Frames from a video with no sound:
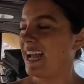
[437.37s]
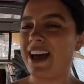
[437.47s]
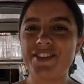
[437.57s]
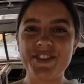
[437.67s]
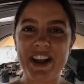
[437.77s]

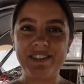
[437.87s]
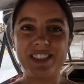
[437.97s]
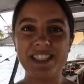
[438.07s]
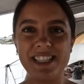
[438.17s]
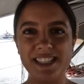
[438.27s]
And they're never
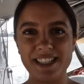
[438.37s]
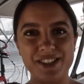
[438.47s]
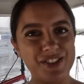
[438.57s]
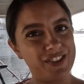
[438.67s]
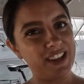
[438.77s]
as easy
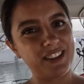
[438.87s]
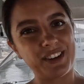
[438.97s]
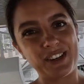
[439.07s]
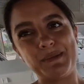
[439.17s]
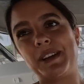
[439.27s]
as you think they're
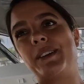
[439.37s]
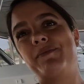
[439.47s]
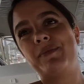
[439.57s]
gonna be.